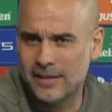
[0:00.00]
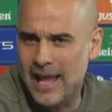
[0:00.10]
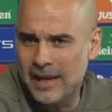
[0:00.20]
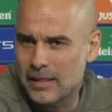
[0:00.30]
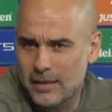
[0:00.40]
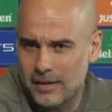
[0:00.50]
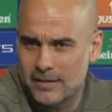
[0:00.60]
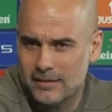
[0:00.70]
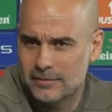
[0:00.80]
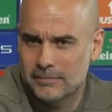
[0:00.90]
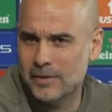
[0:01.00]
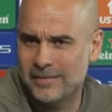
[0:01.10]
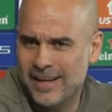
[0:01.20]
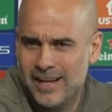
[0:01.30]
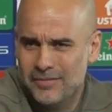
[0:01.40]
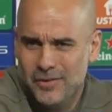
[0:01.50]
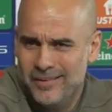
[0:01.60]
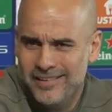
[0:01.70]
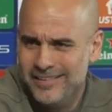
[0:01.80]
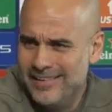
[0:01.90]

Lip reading: anything, because they have done